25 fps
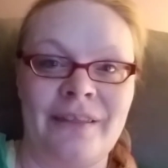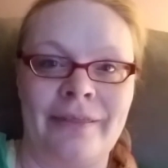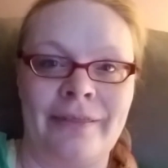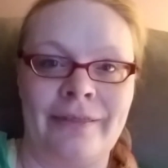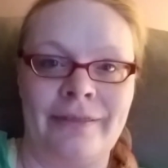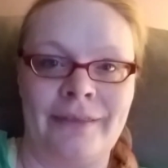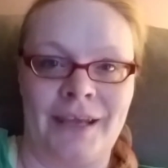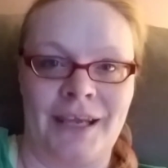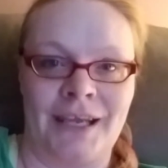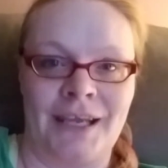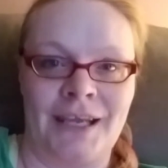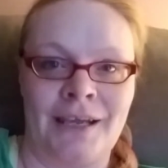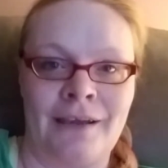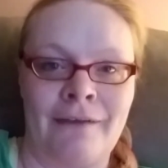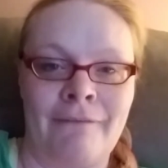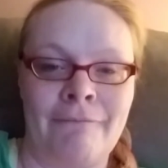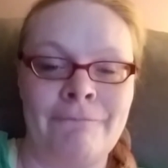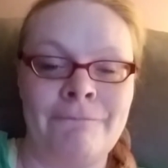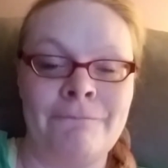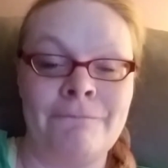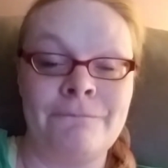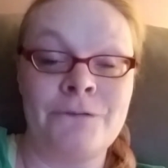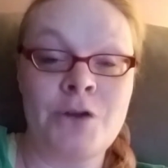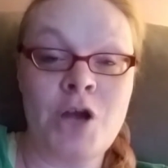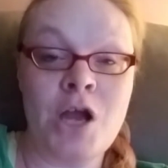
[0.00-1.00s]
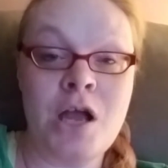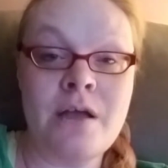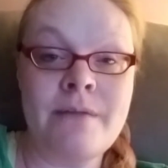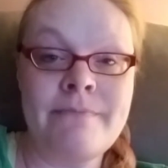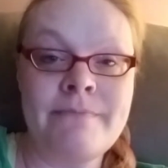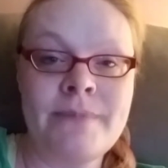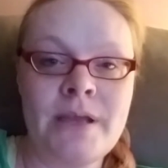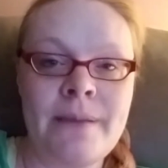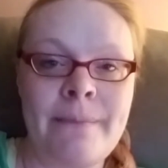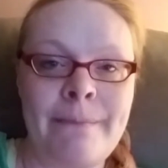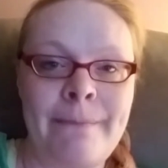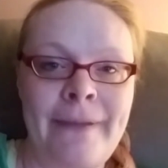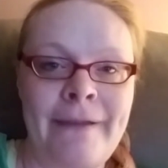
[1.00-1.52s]
thing
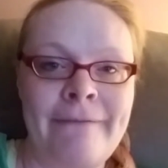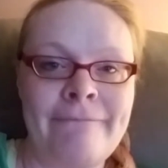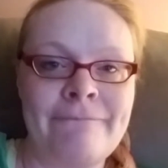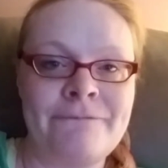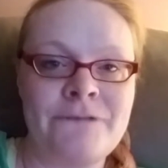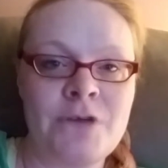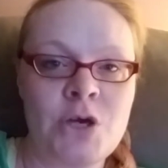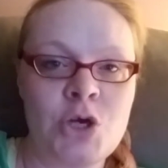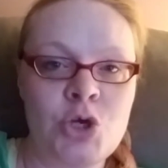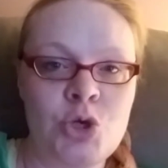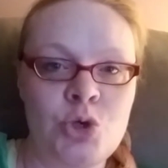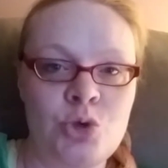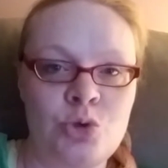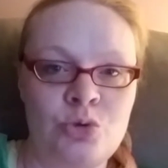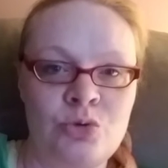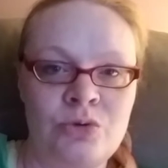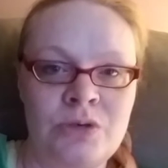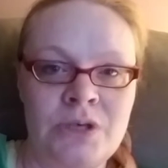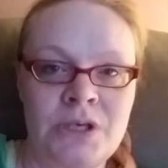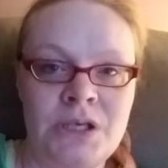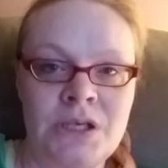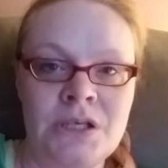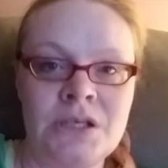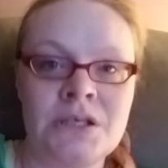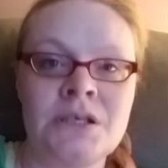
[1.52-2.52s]
from my phone,